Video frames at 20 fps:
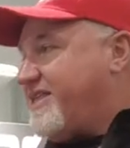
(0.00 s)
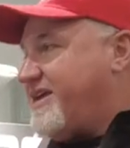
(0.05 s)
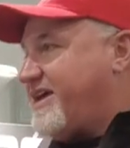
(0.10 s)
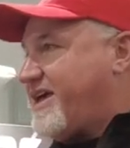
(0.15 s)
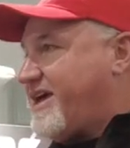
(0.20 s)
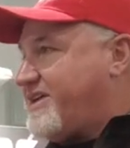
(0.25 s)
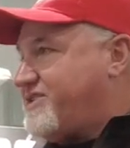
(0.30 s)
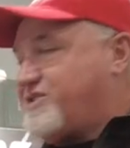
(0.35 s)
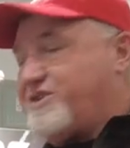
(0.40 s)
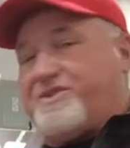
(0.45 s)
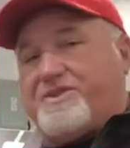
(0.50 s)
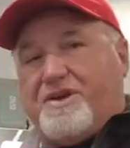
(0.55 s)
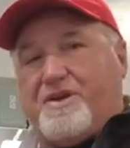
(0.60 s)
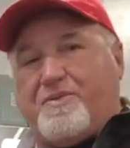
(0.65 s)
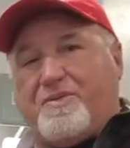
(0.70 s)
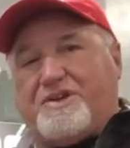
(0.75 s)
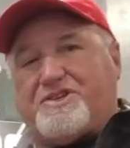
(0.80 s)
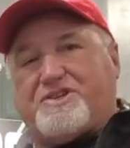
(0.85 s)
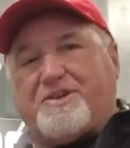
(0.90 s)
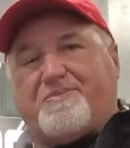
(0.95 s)
Now, as you
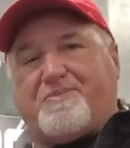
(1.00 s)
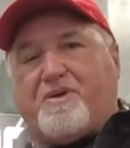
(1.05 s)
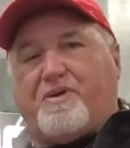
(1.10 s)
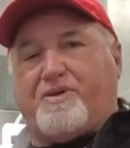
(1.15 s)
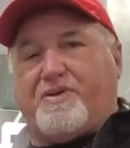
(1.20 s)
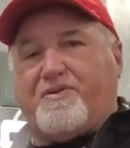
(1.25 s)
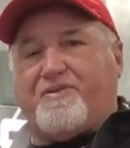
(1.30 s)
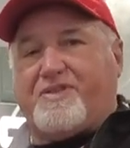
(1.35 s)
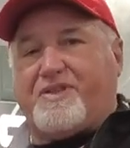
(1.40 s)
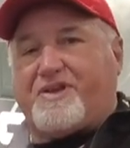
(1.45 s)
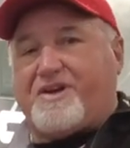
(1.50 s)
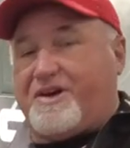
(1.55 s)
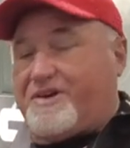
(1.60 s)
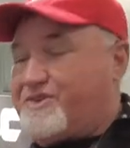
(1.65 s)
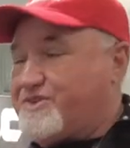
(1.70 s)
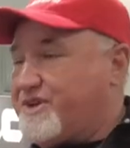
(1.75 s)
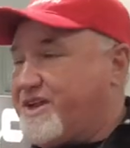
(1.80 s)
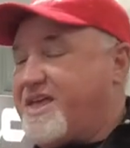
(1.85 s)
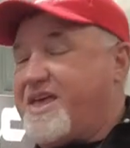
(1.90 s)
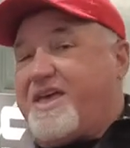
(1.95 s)
know, we ship all over the
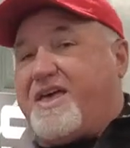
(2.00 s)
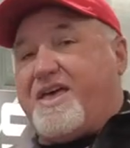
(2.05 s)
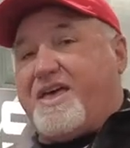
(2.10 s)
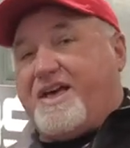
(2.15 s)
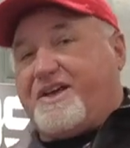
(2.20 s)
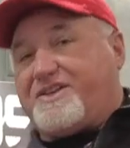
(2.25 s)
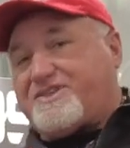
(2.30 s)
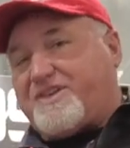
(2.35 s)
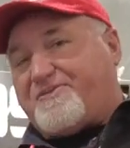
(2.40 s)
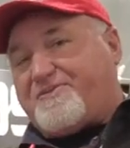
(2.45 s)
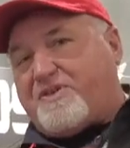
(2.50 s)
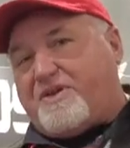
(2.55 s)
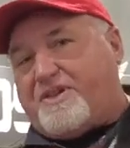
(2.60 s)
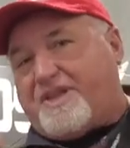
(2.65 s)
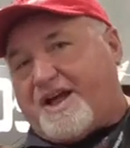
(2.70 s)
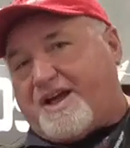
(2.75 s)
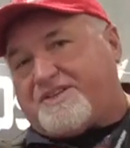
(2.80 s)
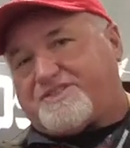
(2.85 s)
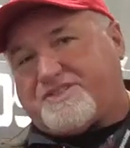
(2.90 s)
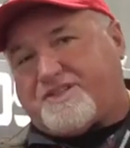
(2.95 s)
country, except for
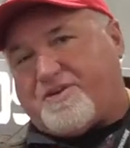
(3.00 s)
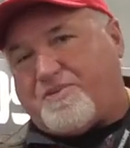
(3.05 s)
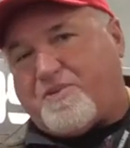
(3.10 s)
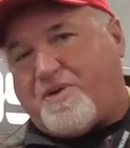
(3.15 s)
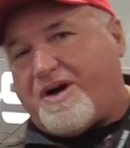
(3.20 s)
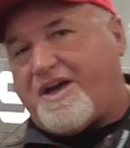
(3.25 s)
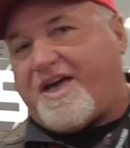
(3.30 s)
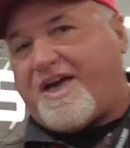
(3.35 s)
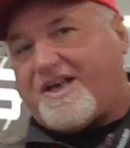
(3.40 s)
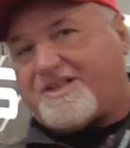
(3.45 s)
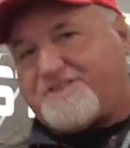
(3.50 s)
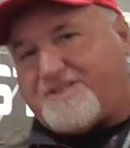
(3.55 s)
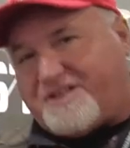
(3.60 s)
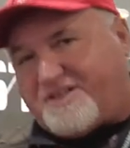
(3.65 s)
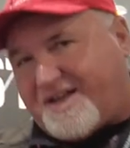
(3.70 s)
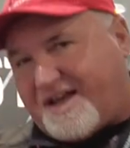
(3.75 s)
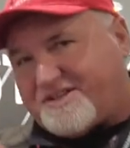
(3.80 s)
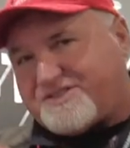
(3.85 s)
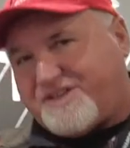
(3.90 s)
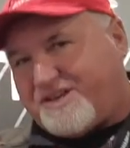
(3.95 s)
Alaska. Why has
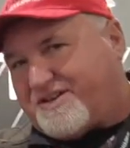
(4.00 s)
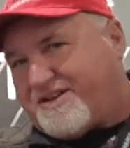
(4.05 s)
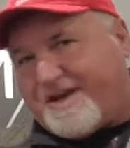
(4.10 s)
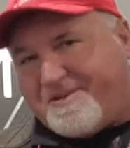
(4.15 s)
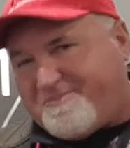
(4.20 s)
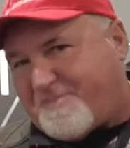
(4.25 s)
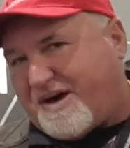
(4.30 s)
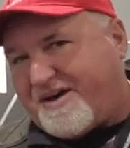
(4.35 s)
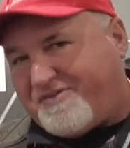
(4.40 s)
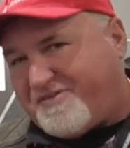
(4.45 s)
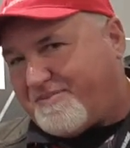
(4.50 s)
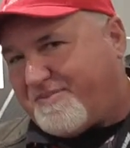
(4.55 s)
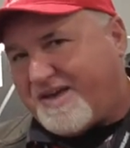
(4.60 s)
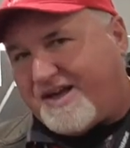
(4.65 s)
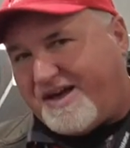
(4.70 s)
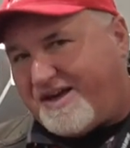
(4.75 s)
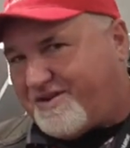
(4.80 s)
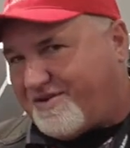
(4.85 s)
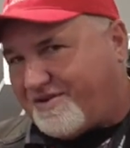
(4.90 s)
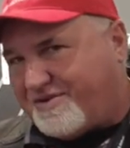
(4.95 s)
Alaska not bought from
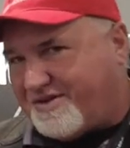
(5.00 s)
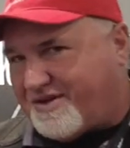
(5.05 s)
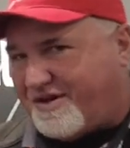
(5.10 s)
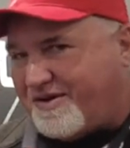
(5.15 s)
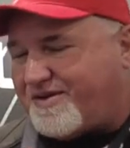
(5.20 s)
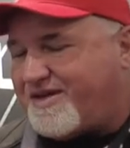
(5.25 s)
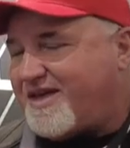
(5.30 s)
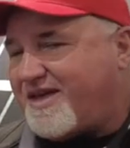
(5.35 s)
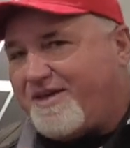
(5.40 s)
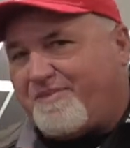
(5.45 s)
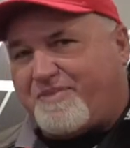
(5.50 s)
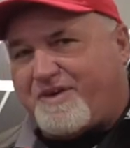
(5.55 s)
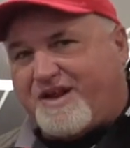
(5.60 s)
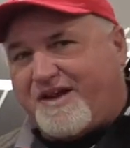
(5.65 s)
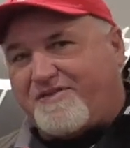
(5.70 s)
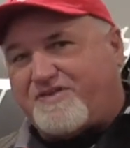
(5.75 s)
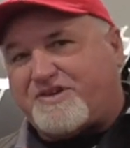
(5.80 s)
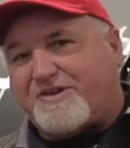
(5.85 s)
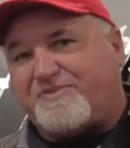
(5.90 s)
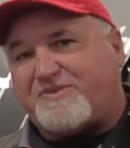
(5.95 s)
me? I don't know.
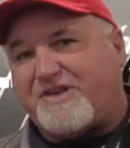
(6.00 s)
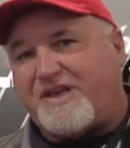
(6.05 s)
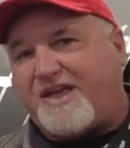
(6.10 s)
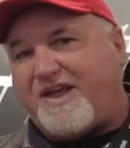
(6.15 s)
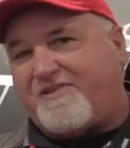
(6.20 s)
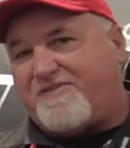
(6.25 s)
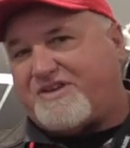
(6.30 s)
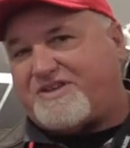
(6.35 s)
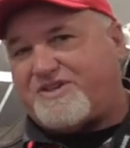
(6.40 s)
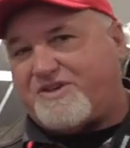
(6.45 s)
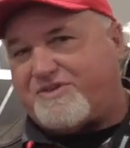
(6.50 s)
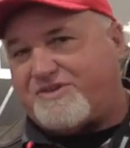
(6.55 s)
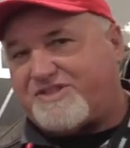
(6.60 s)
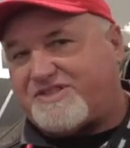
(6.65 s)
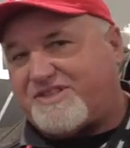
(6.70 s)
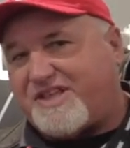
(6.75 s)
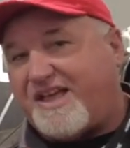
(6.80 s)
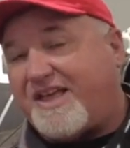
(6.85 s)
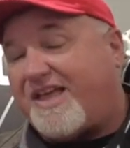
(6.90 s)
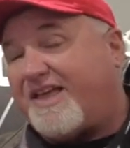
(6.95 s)
But I've shipped to every single
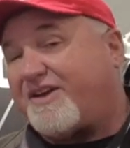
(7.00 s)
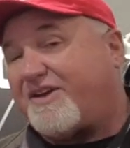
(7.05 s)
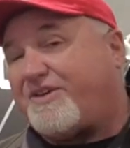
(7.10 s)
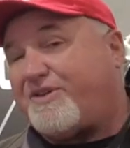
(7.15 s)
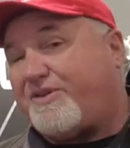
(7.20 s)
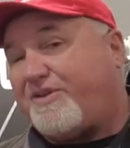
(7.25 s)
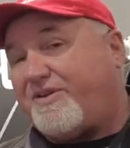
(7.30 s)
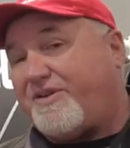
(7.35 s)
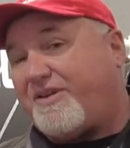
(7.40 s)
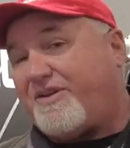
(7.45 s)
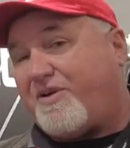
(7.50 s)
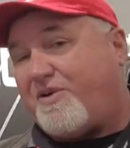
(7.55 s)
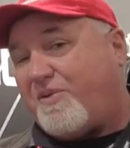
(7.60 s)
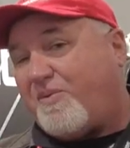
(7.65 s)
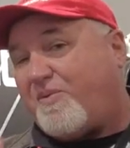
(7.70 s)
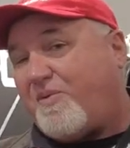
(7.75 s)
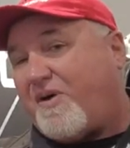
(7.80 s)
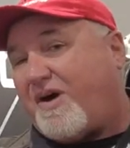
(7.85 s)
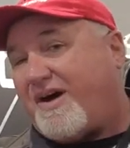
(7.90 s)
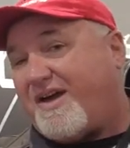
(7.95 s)
state, including
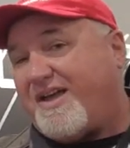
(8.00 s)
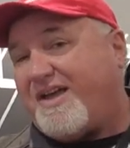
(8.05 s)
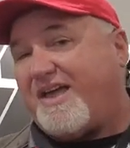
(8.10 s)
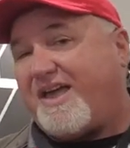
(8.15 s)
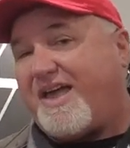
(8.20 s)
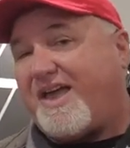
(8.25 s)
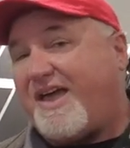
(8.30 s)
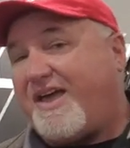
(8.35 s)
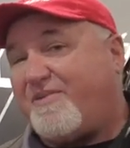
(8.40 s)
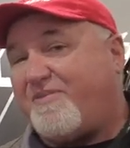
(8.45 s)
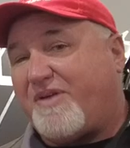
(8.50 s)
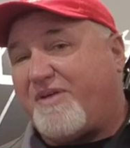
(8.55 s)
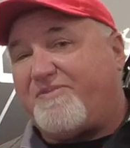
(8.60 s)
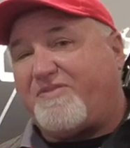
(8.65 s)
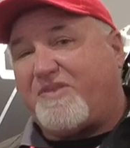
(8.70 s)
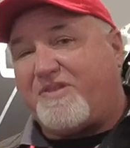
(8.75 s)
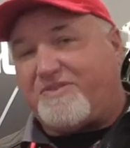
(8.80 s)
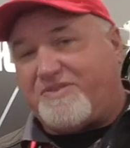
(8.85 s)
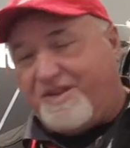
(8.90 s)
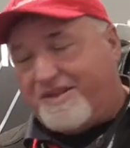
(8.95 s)
Hawaii, and
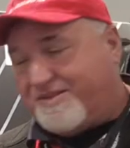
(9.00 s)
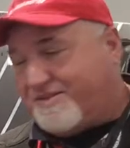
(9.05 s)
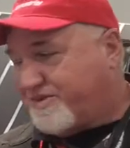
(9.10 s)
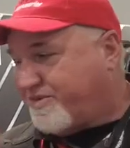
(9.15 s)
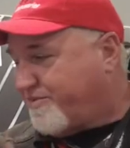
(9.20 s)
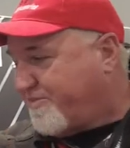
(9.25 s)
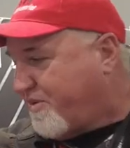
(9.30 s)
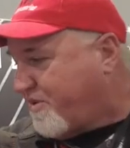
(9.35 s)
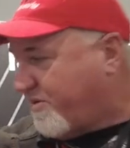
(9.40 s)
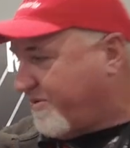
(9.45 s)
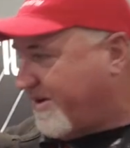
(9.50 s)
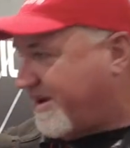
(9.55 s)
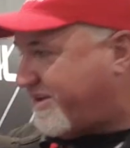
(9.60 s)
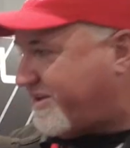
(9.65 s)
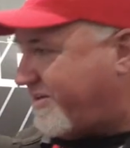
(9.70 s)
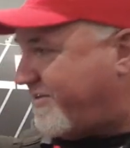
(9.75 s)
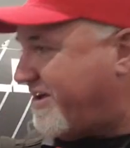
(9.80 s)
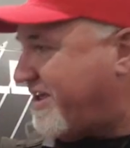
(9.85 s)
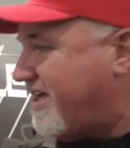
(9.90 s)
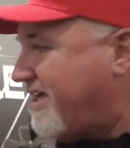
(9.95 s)
we've done to Puerto
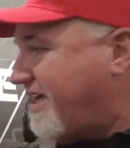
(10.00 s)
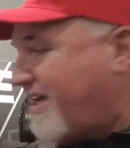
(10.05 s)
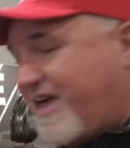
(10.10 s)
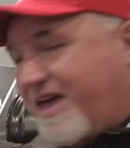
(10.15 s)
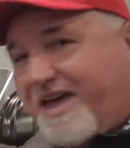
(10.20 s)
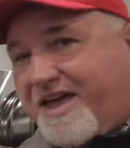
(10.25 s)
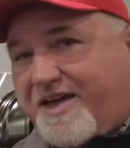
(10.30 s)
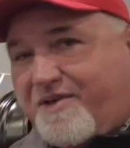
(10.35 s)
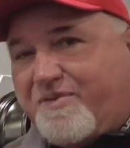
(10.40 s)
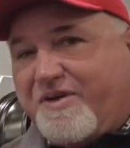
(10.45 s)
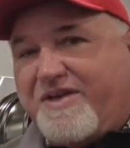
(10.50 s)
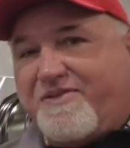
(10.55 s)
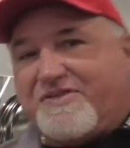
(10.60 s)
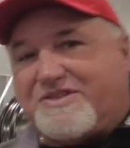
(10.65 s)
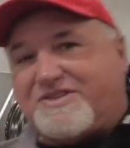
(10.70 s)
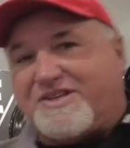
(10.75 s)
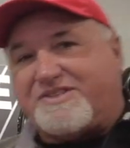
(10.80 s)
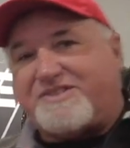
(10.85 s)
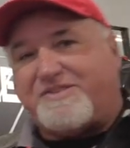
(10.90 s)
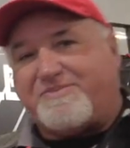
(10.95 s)
Rico, and we
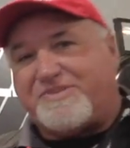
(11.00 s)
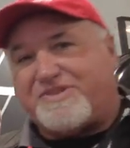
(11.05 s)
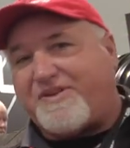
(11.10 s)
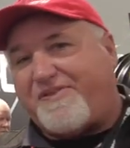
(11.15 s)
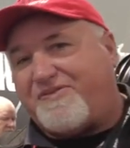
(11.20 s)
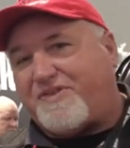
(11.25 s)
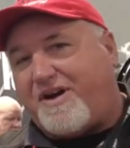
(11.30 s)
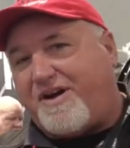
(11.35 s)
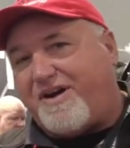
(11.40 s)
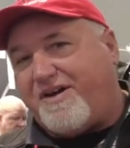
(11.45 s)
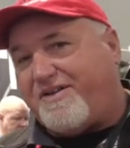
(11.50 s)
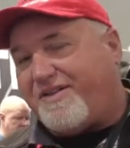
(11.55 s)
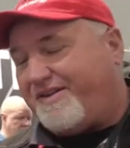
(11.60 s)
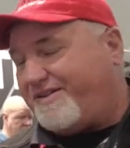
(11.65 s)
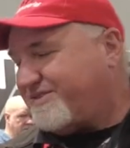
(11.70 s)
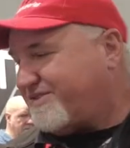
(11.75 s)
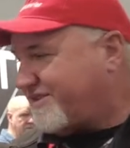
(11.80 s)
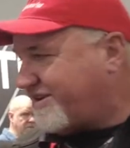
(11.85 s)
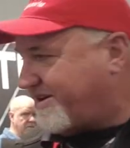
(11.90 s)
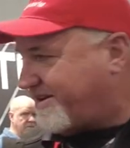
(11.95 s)
even sent some stuff to
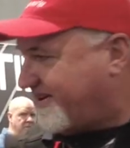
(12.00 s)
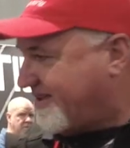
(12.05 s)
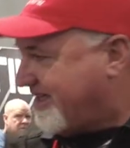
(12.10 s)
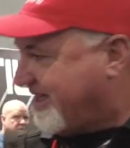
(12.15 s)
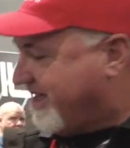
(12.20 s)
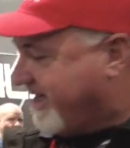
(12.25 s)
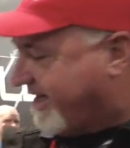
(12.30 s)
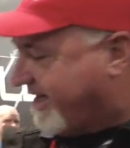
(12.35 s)
Ireland. So,